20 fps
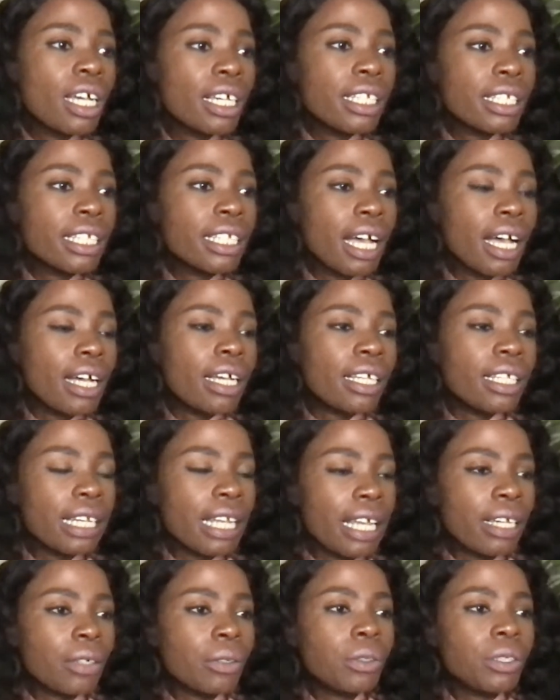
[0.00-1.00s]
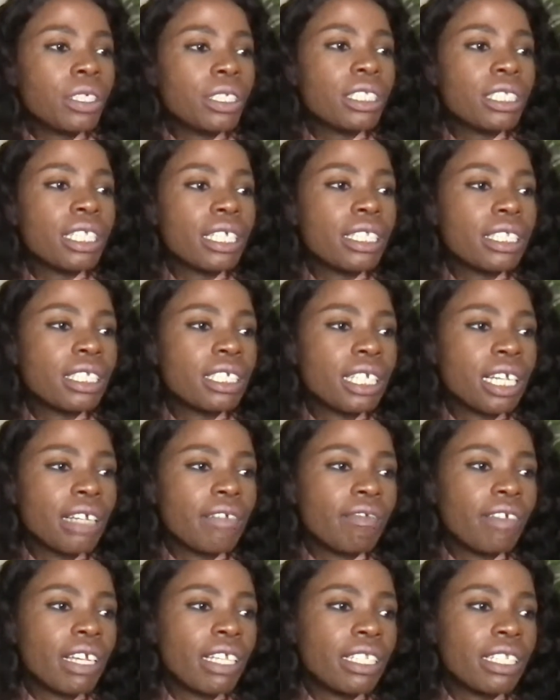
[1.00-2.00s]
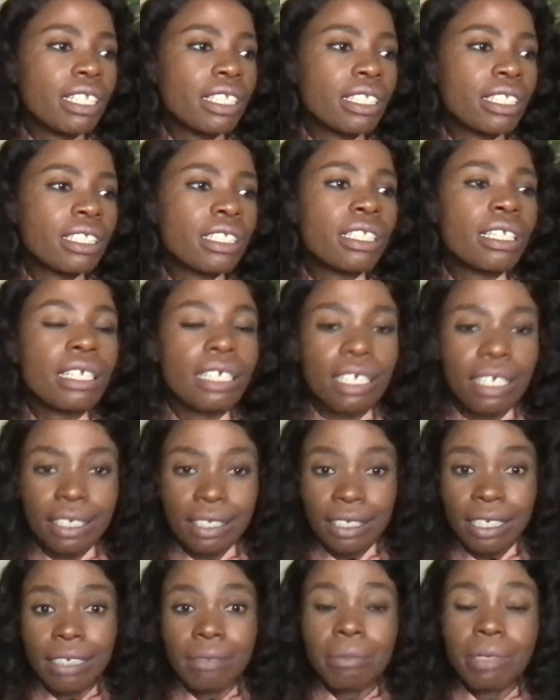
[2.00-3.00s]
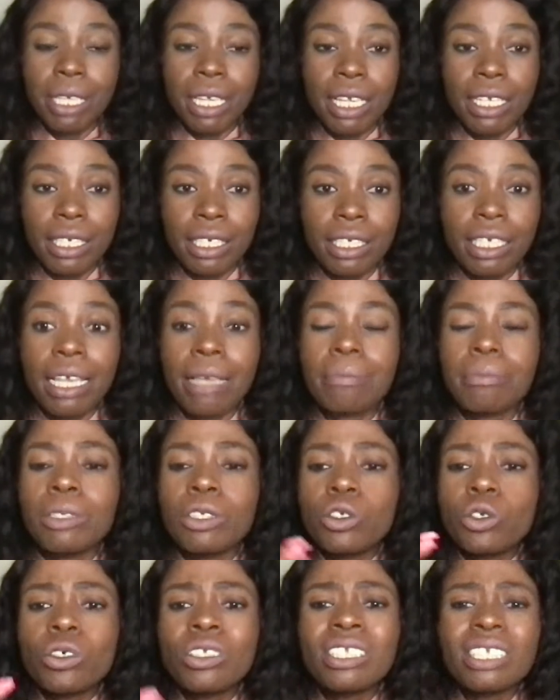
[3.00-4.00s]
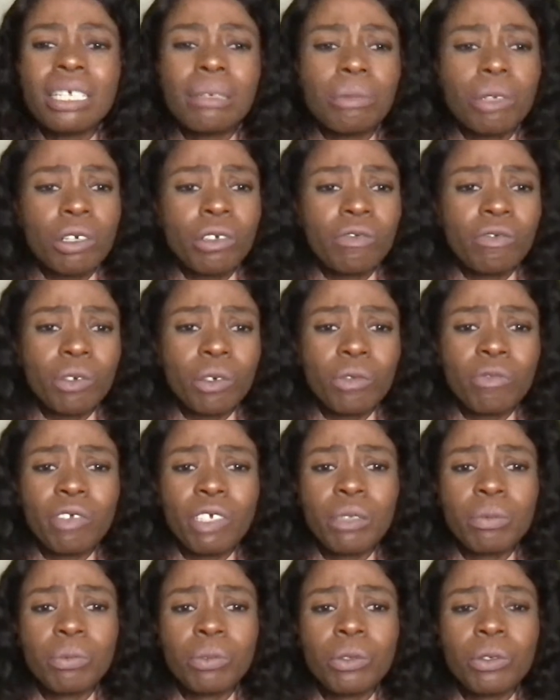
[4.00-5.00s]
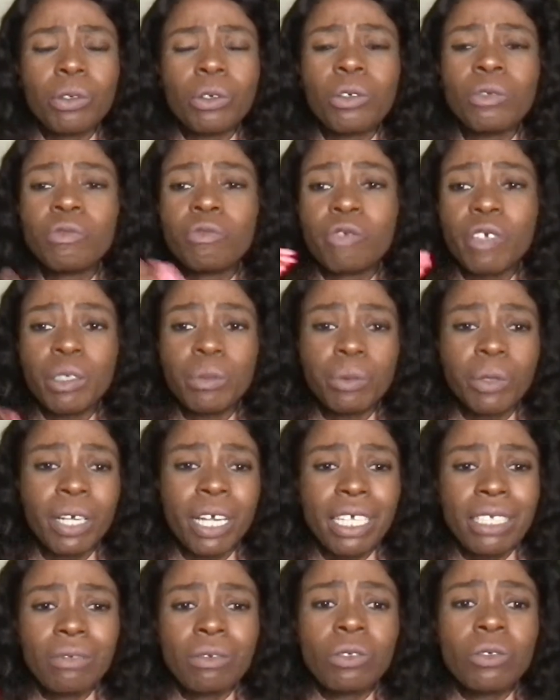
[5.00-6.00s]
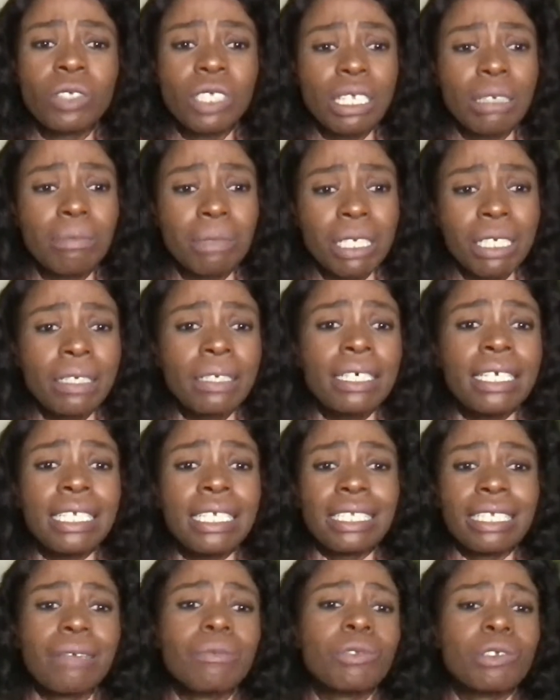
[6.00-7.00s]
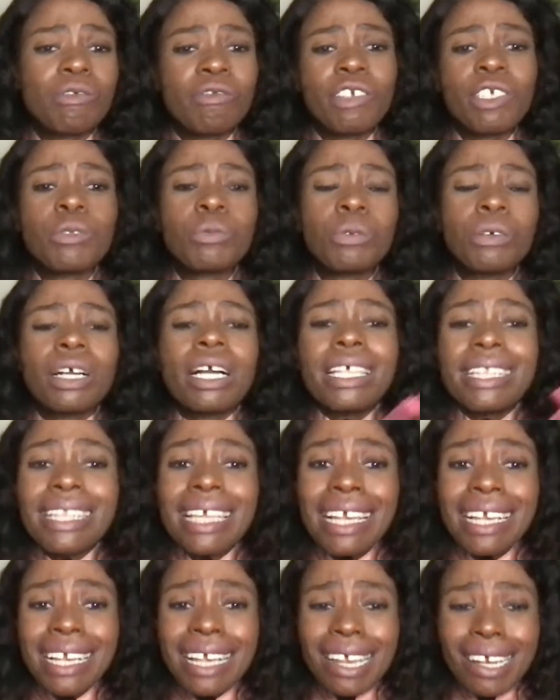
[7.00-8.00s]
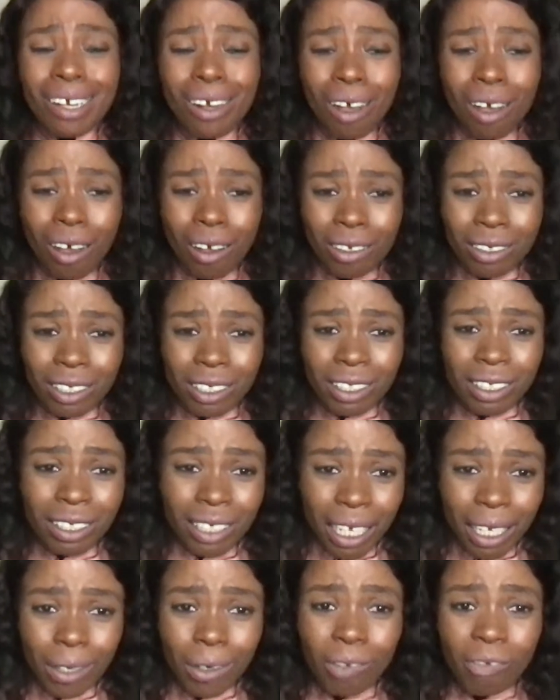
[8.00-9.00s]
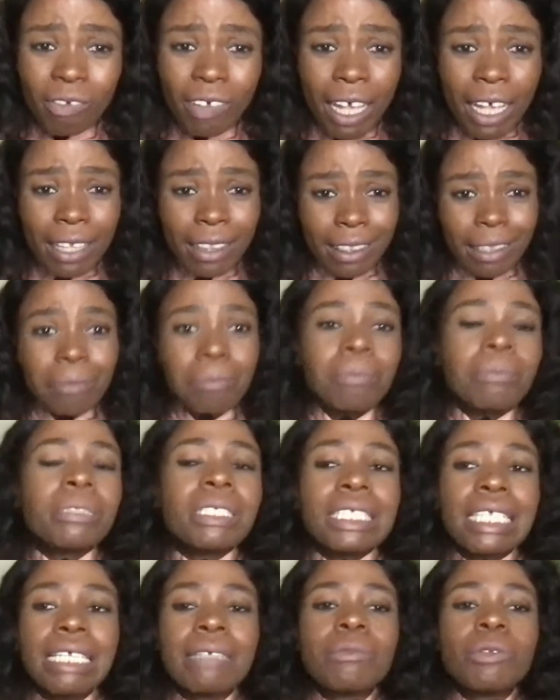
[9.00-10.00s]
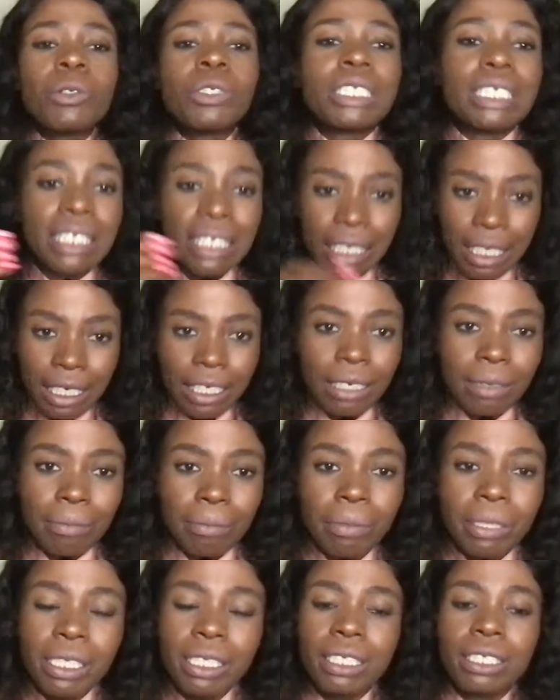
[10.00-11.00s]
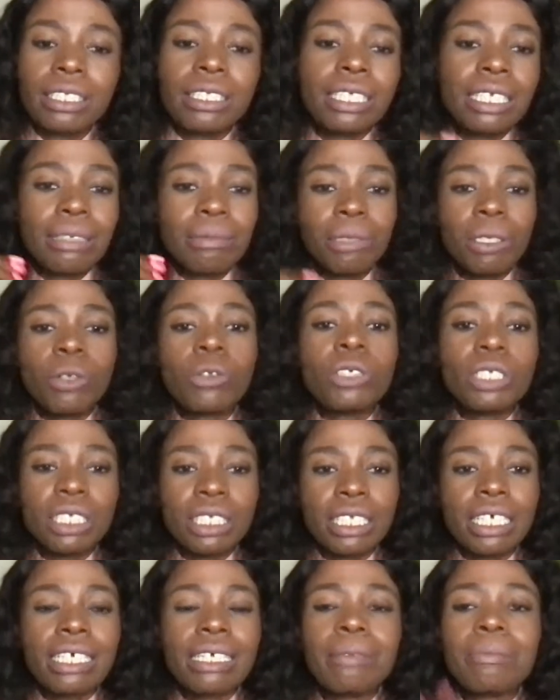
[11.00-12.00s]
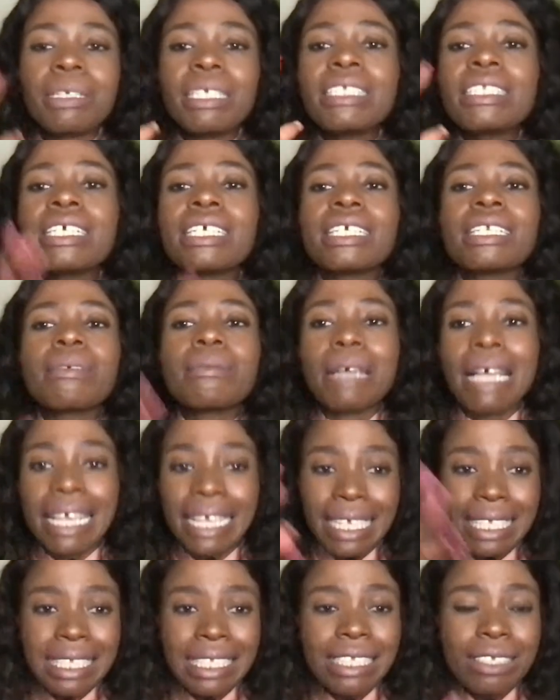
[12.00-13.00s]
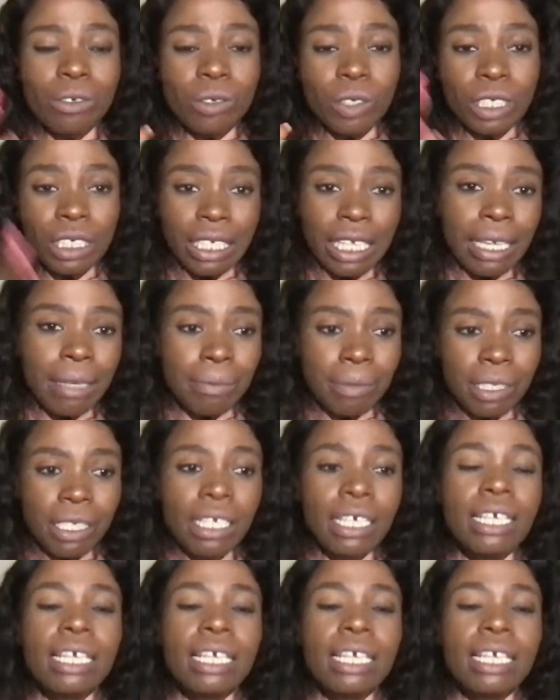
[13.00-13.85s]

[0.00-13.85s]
Yeah, like Queen said, she can't find this send me a DM. Don't send me on Facebook. On Facebook, guys, when you send me DMs on Facebook, they get lost. I don't find them. Send me on Instagram, please. Send me on Instagram. Instagram, I can see your DMs.